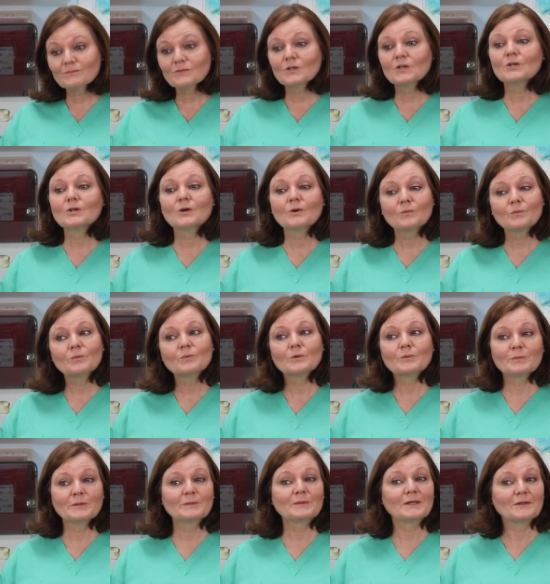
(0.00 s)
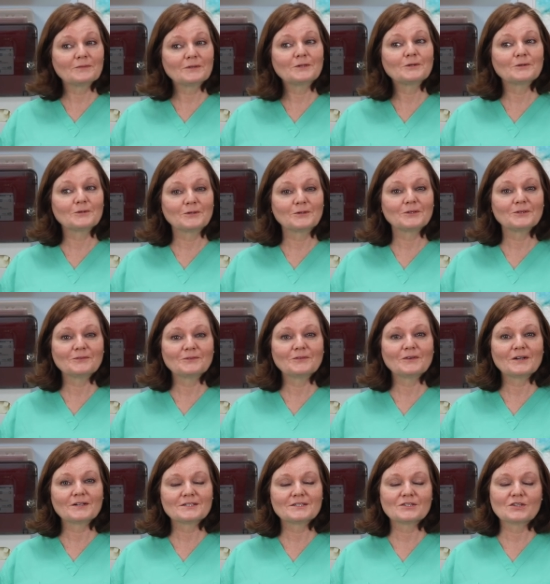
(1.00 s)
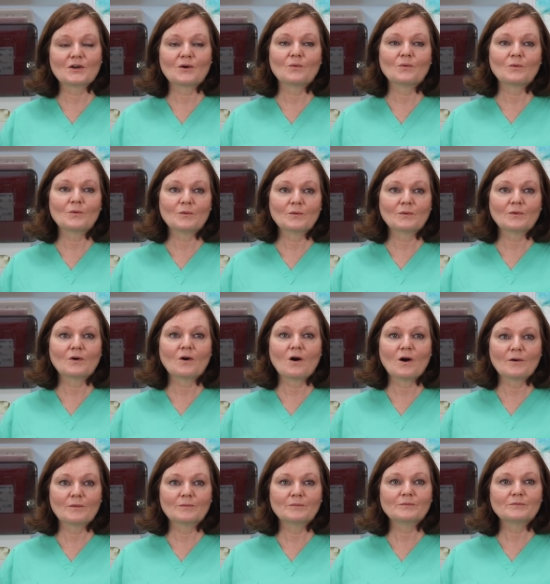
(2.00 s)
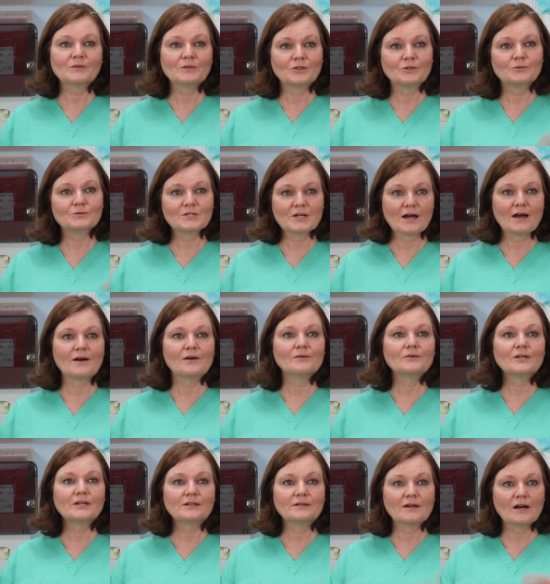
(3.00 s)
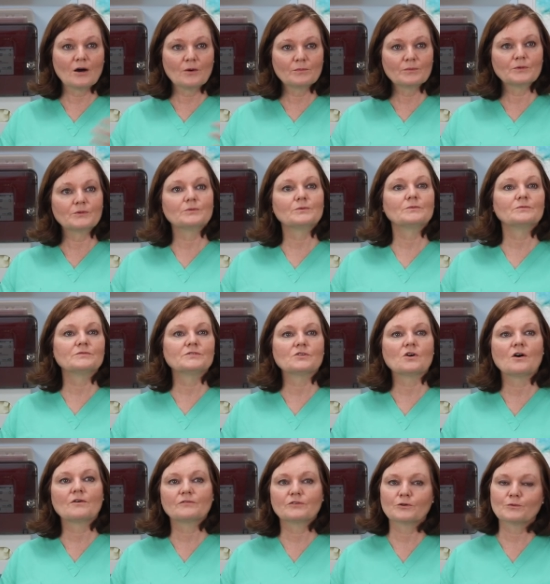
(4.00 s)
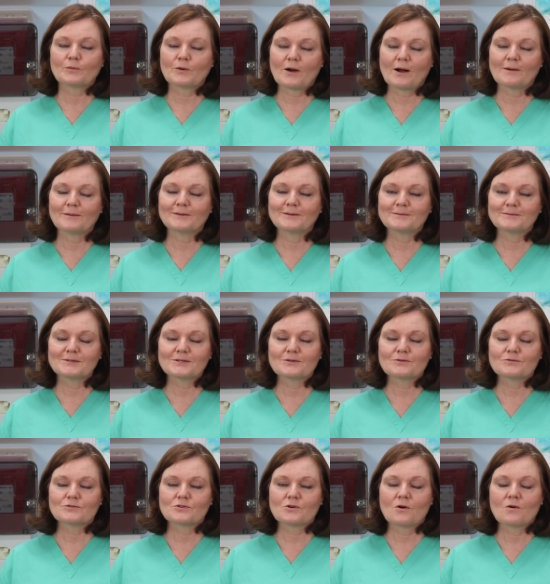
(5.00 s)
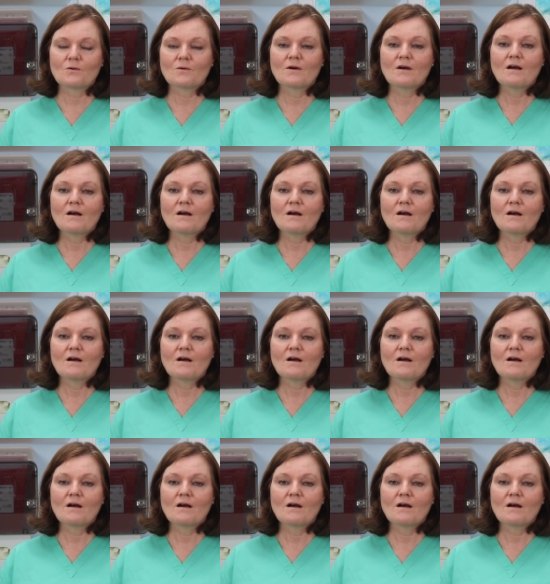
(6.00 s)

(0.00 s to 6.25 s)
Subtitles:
we'll be giving you good advice that will calm you down and help you solve your problems. So